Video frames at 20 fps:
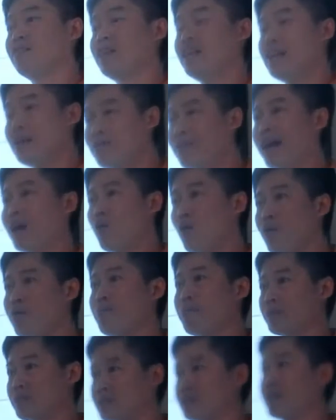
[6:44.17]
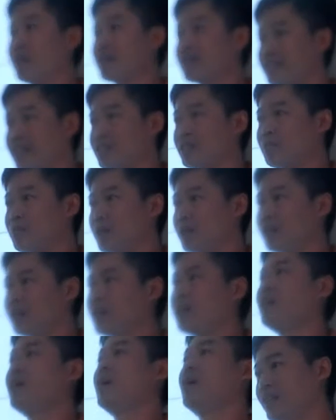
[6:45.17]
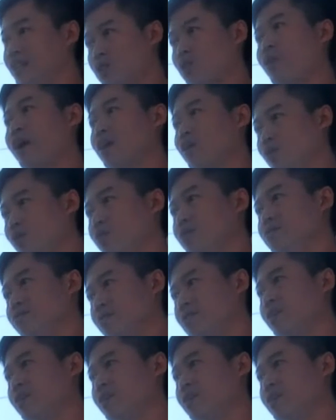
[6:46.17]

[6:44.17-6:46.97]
in my own personal assessment, is quite good.